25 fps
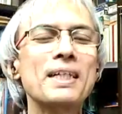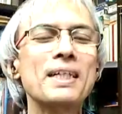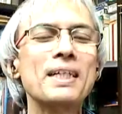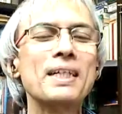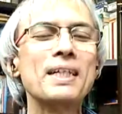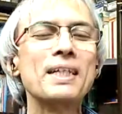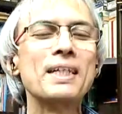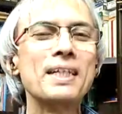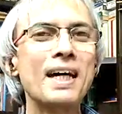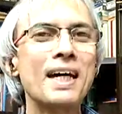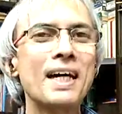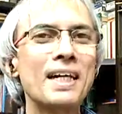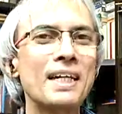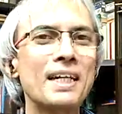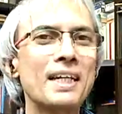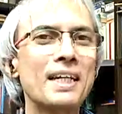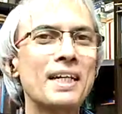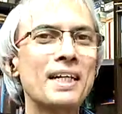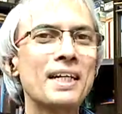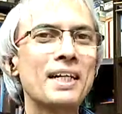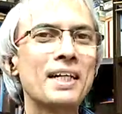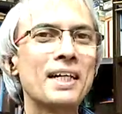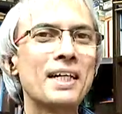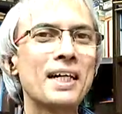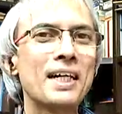And
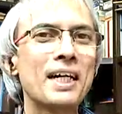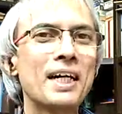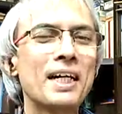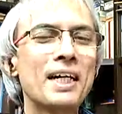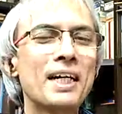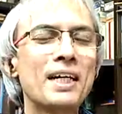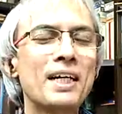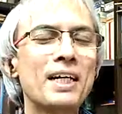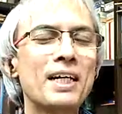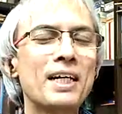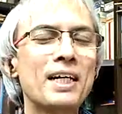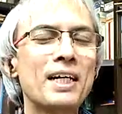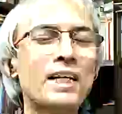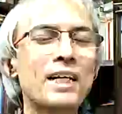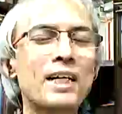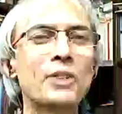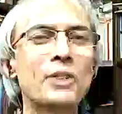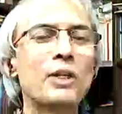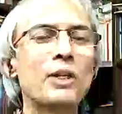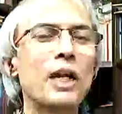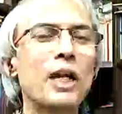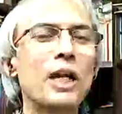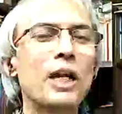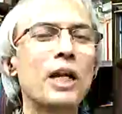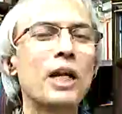Akyol,
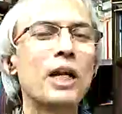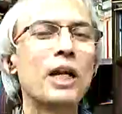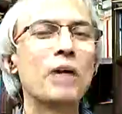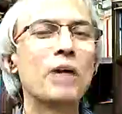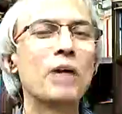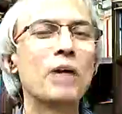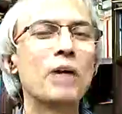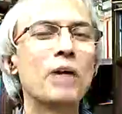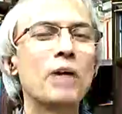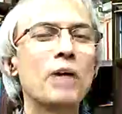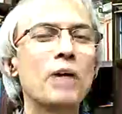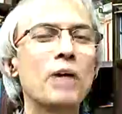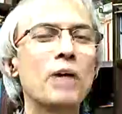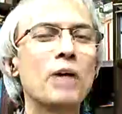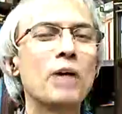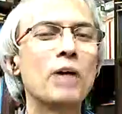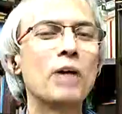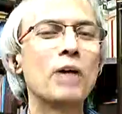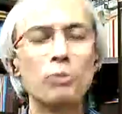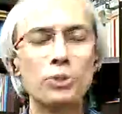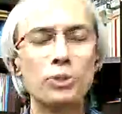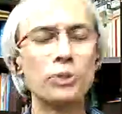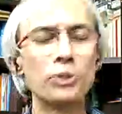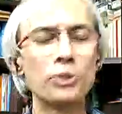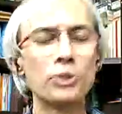how would
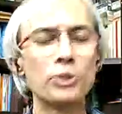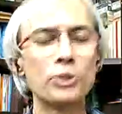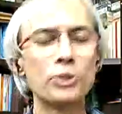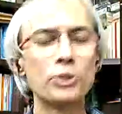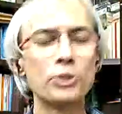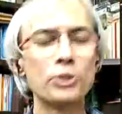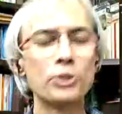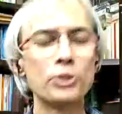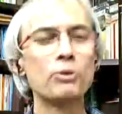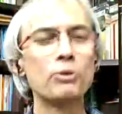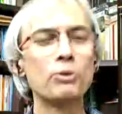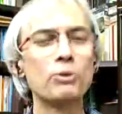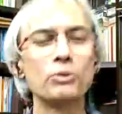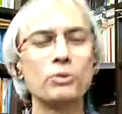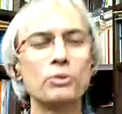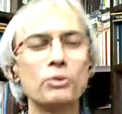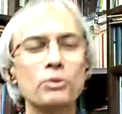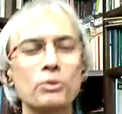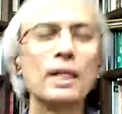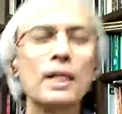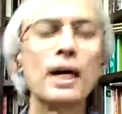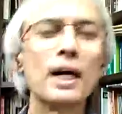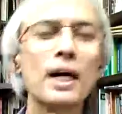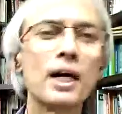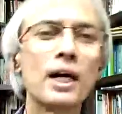you like to
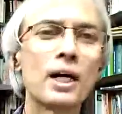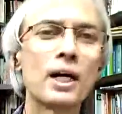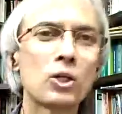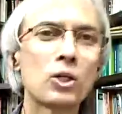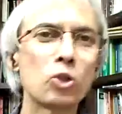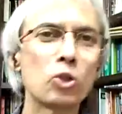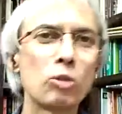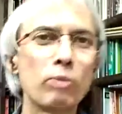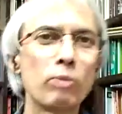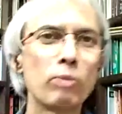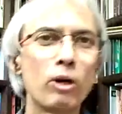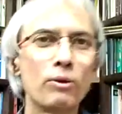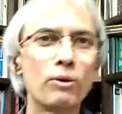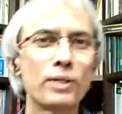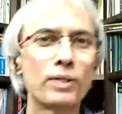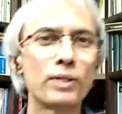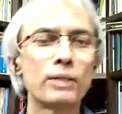go about it?